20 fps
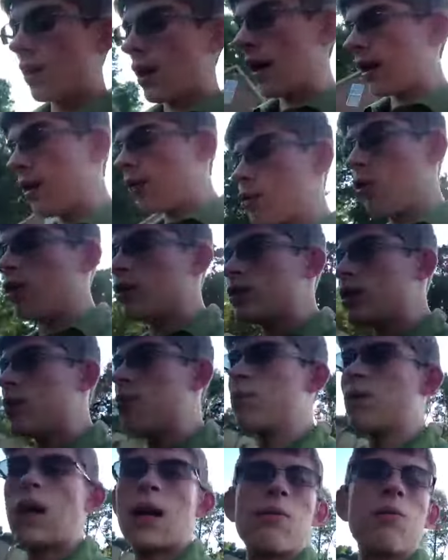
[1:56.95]
but anyways,
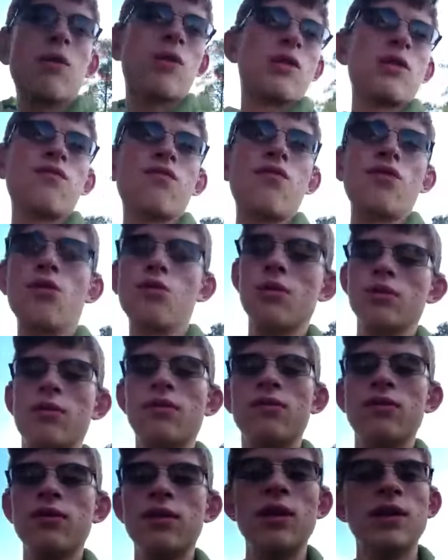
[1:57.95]
I'm I'm looking forward
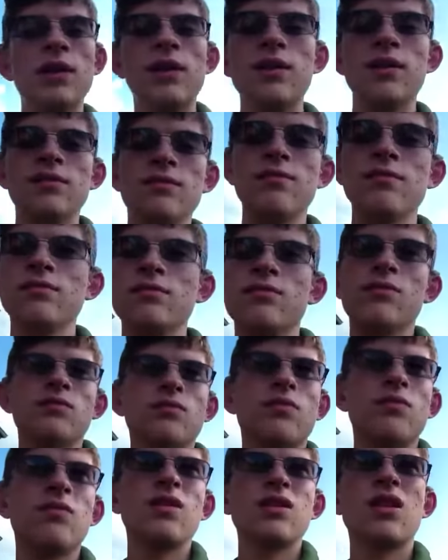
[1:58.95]

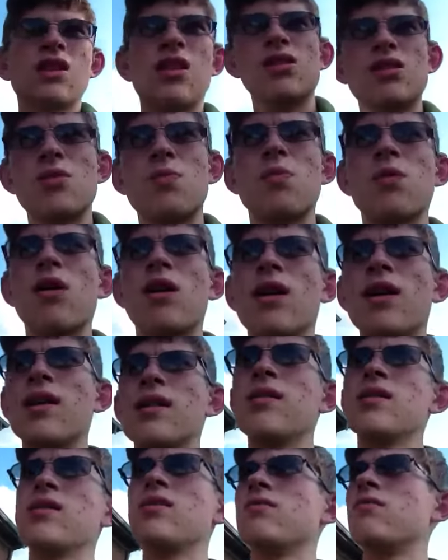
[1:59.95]
to the
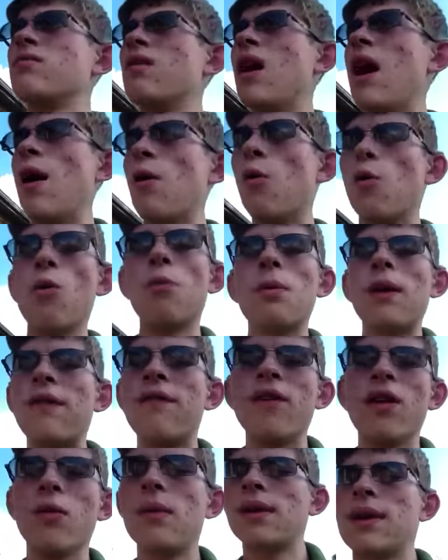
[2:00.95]
surprise. I won't be
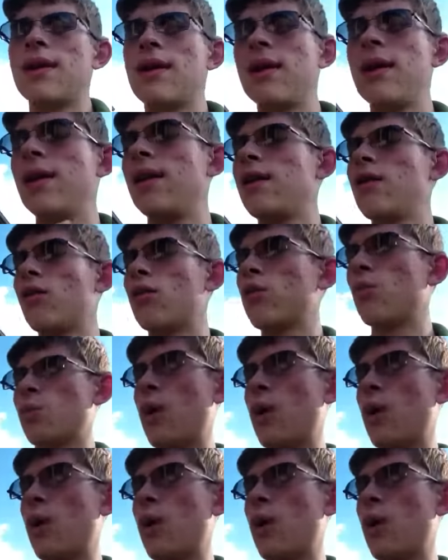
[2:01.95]
filming any on the